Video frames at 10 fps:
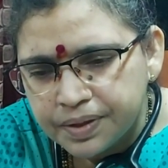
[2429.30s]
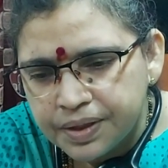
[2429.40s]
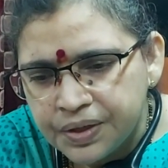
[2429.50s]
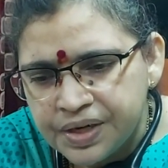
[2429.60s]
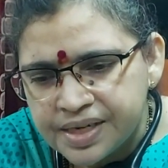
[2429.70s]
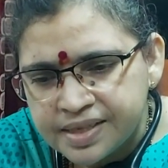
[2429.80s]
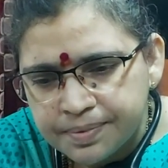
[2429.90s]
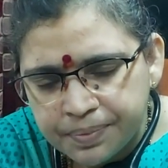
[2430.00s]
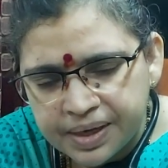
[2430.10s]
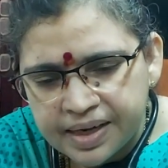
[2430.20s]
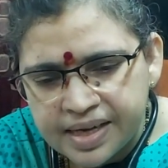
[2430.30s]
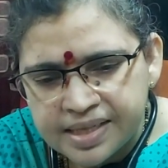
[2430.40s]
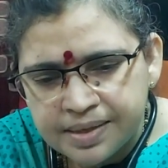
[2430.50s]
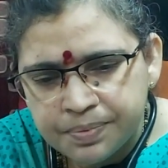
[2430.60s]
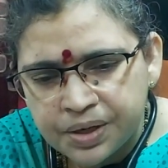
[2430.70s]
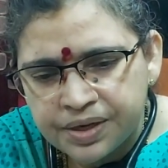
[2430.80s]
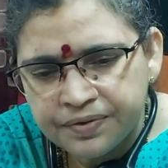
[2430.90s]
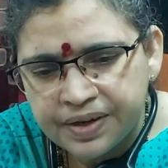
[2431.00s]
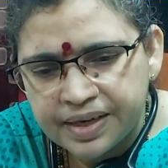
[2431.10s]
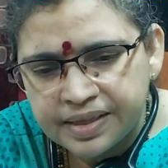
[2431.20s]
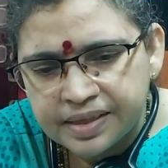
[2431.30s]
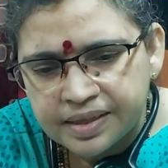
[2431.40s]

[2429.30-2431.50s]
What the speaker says: units per kg body weight